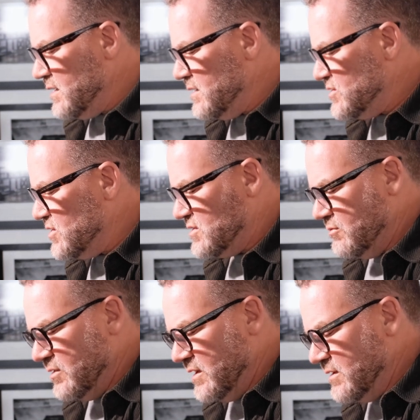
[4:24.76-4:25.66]
it's just a
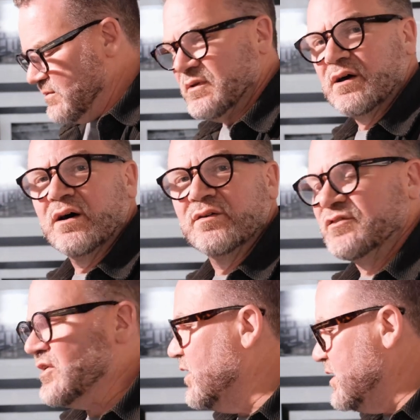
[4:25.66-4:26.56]
really
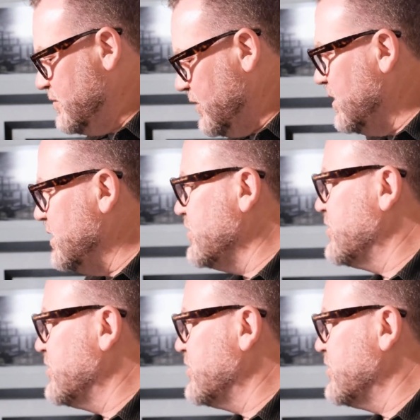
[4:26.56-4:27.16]
untidy filing